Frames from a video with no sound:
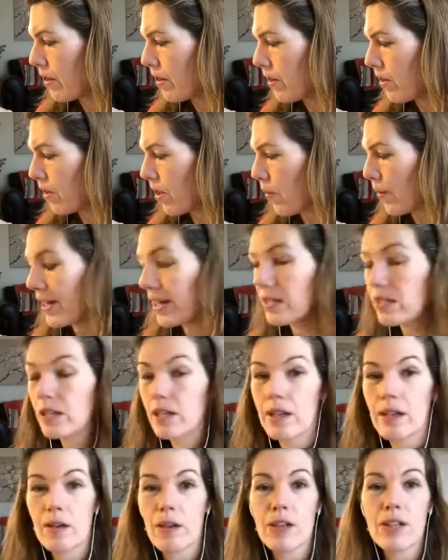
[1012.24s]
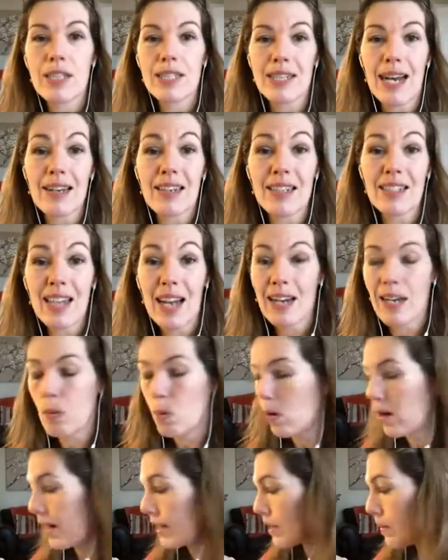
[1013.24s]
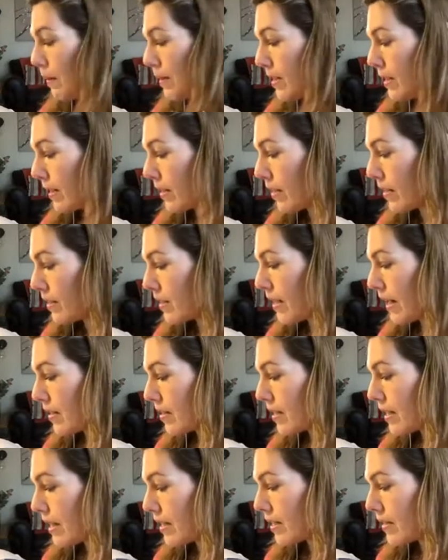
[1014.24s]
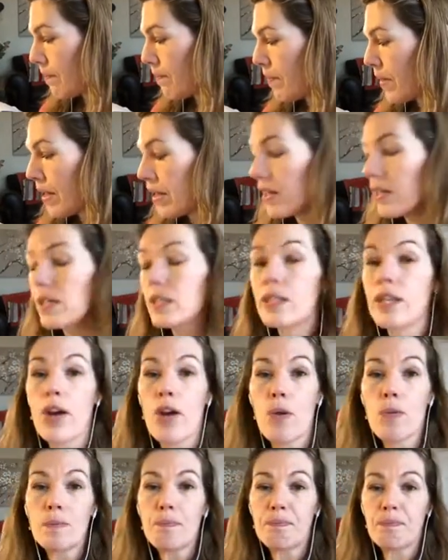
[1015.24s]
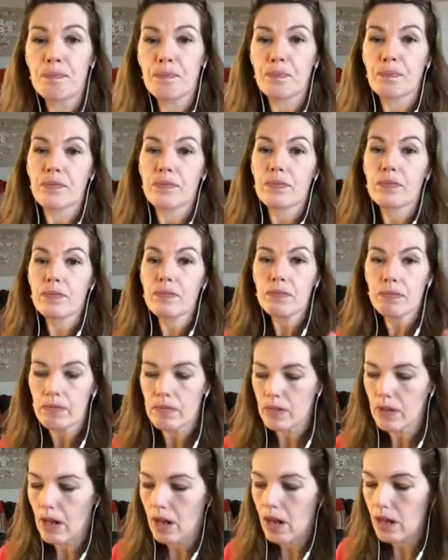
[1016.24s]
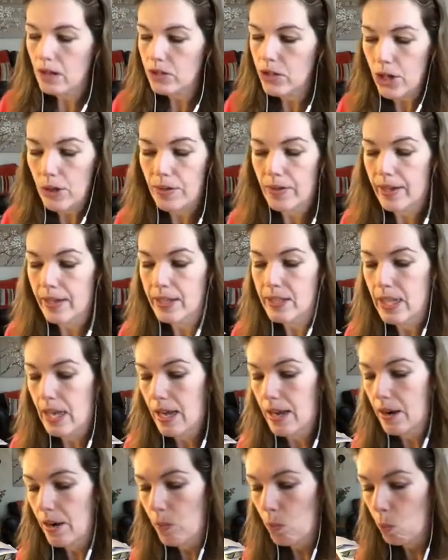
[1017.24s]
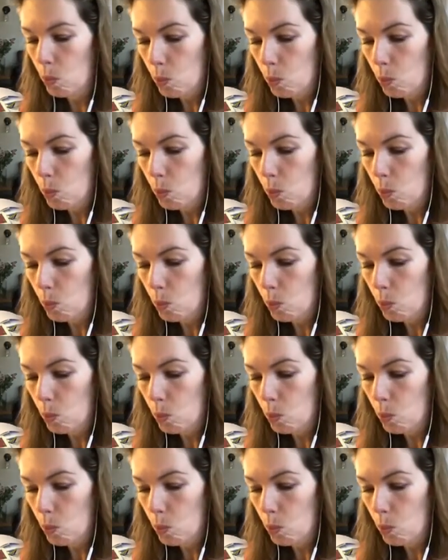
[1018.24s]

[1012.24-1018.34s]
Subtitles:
we need to understand exactly what explicit consent is. So, two things then.